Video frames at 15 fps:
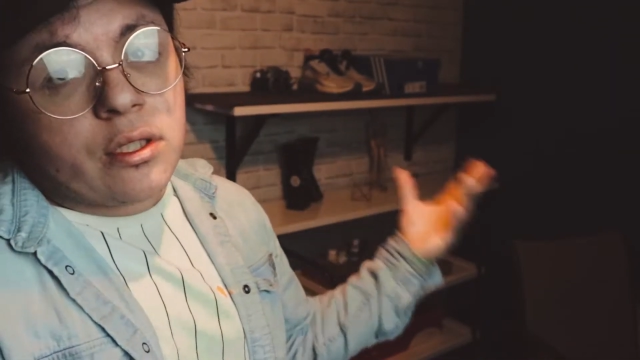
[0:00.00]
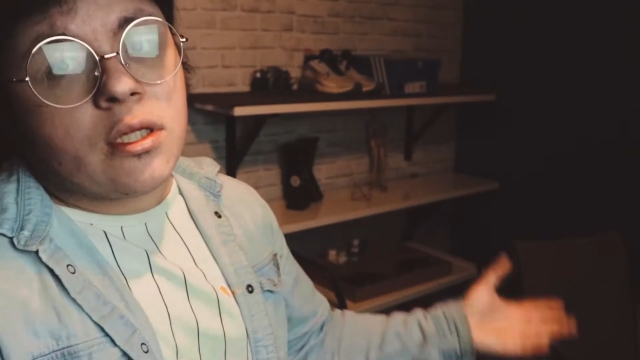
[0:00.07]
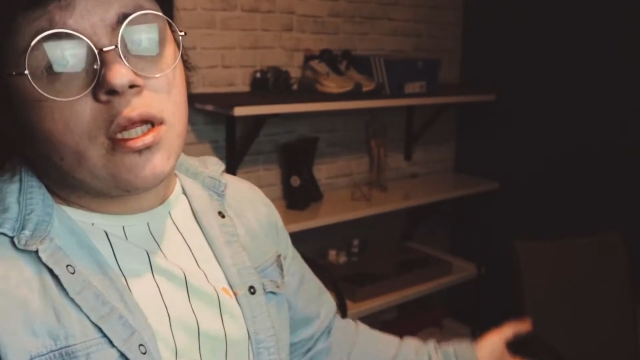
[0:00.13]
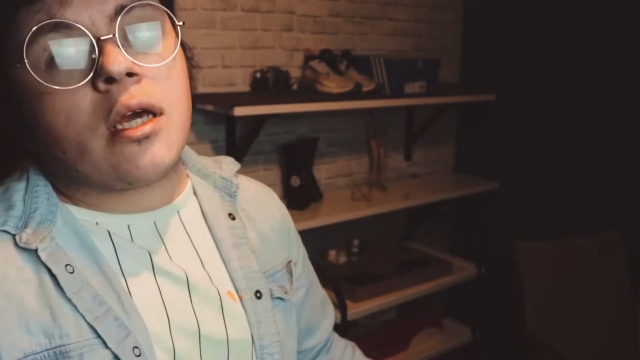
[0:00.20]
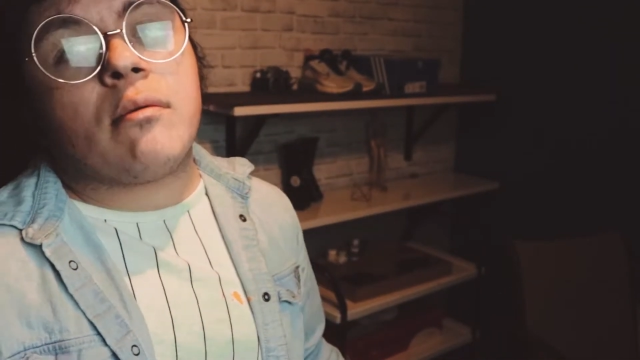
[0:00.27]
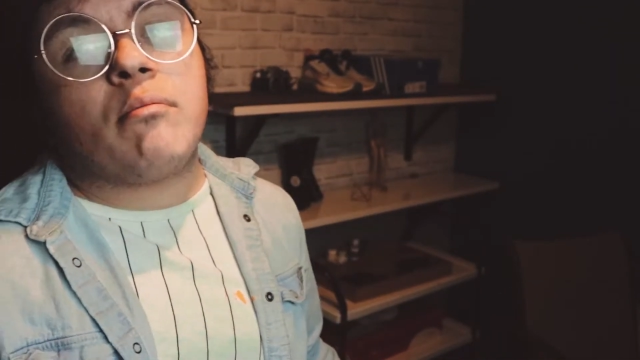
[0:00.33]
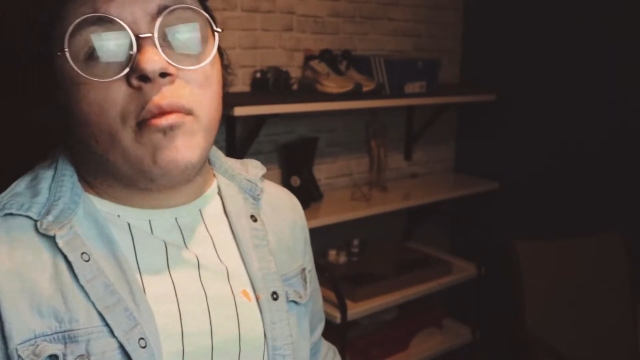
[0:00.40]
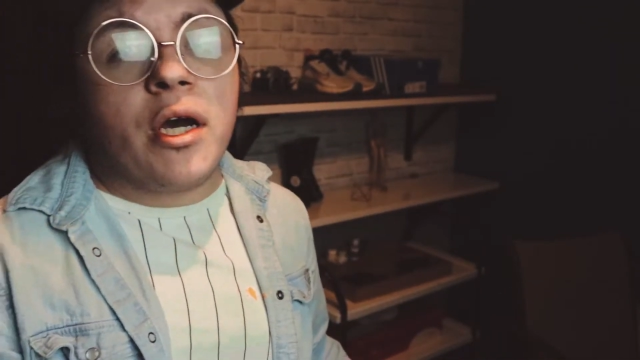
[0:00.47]
look
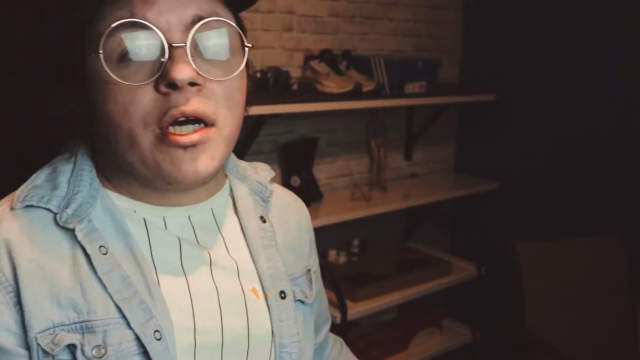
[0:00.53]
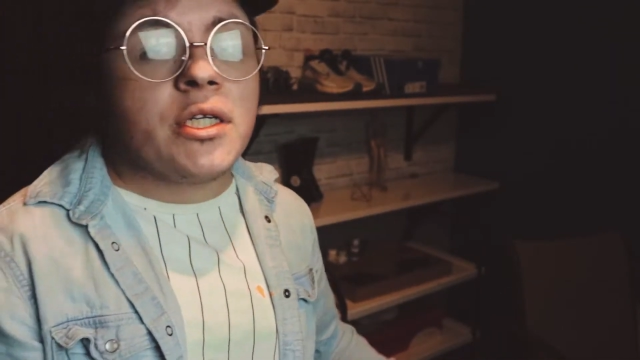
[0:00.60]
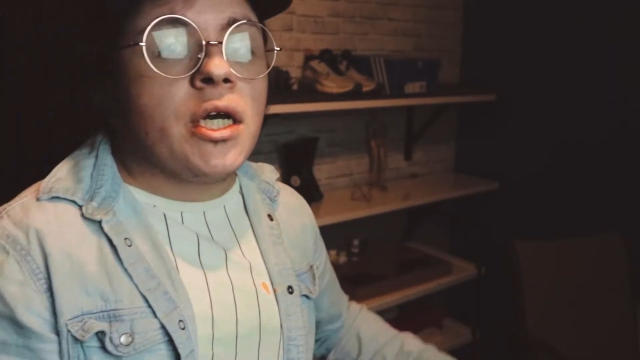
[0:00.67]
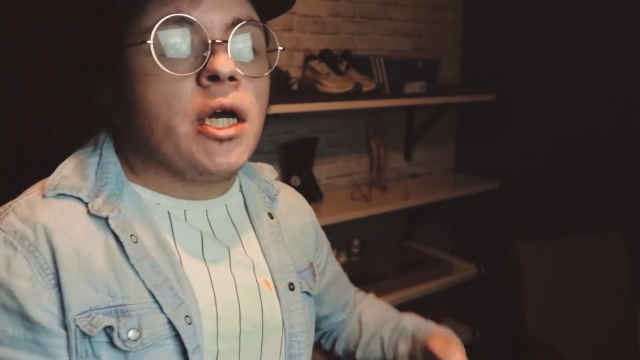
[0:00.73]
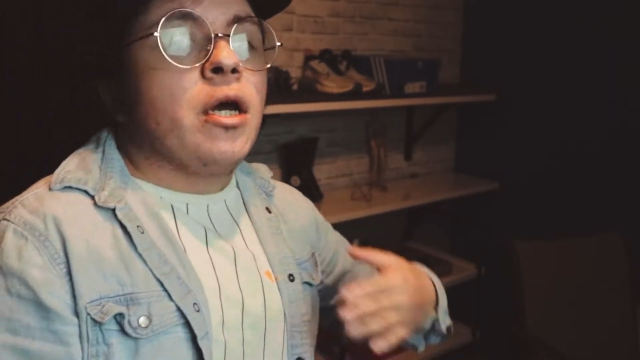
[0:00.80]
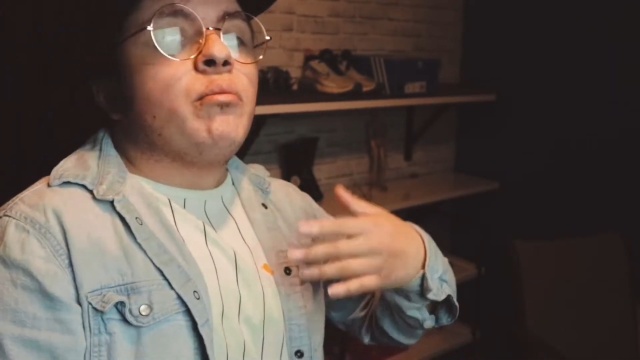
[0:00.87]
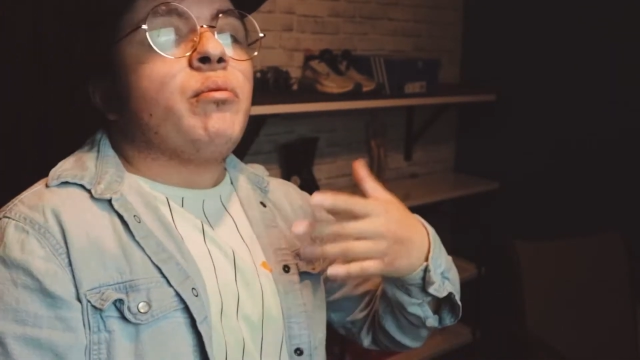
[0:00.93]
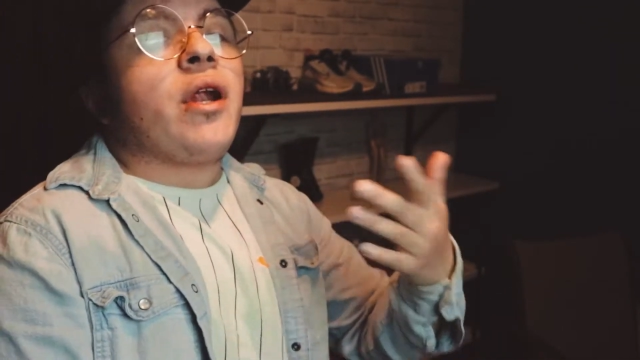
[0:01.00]
like much,
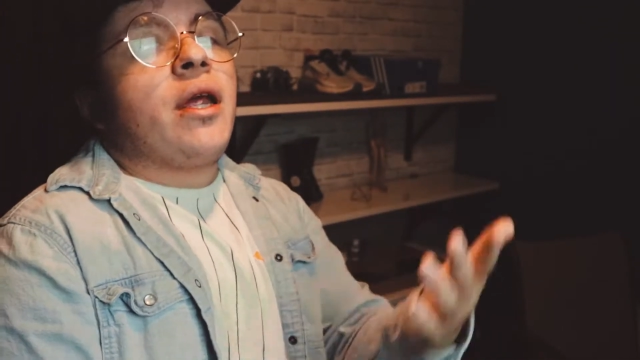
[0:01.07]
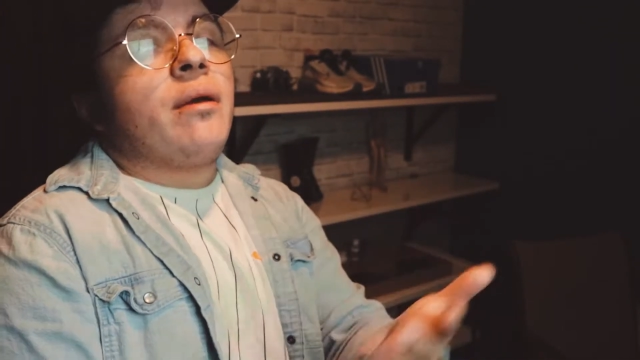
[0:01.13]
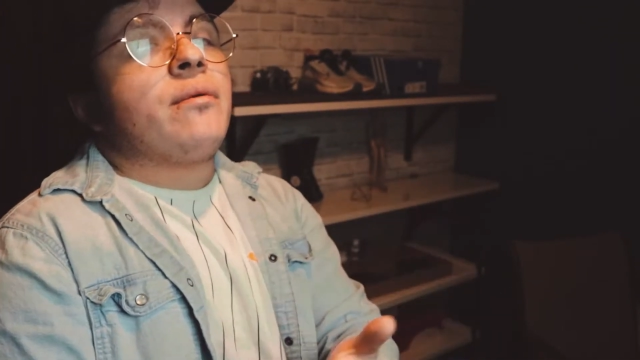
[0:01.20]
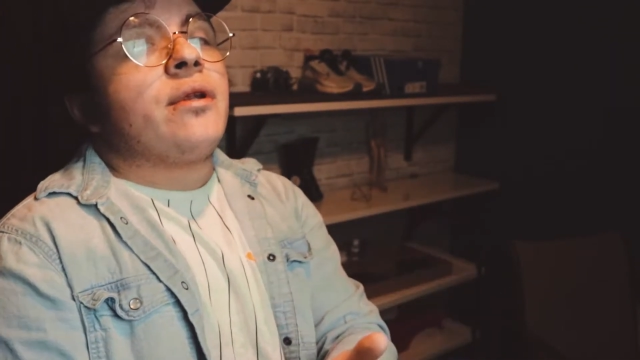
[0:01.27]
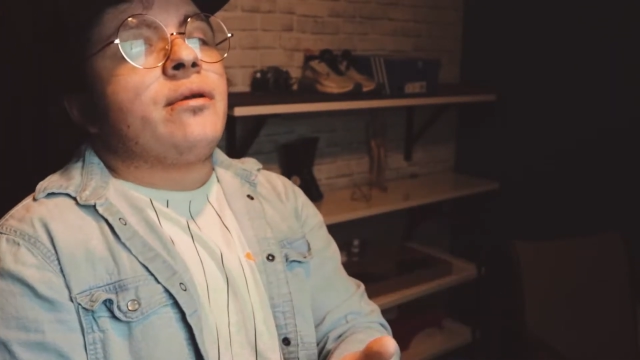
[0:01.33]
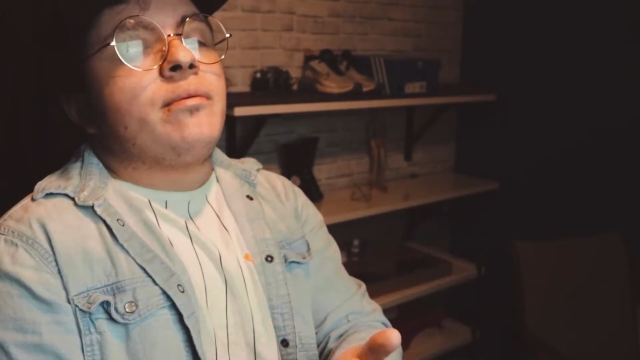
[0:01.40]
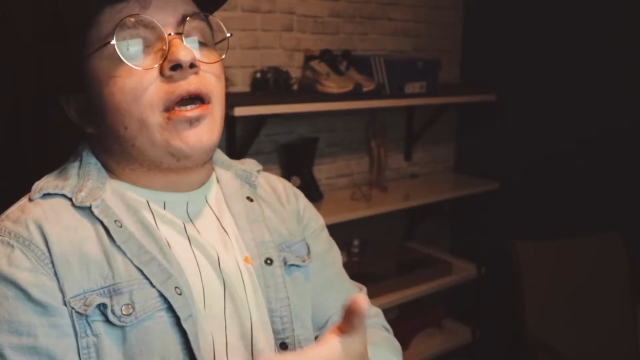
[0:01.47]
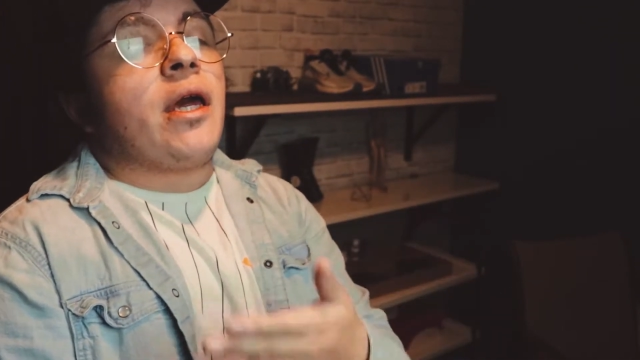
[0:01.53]
but I am
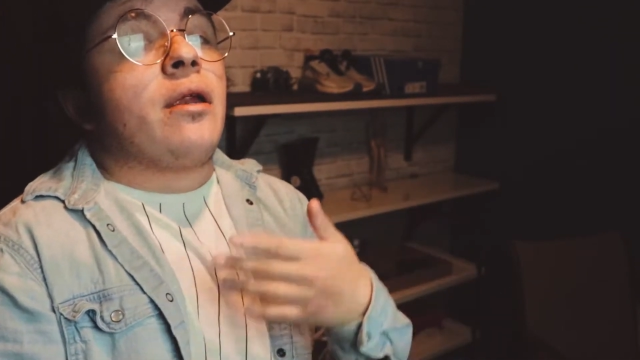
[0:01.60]
going to be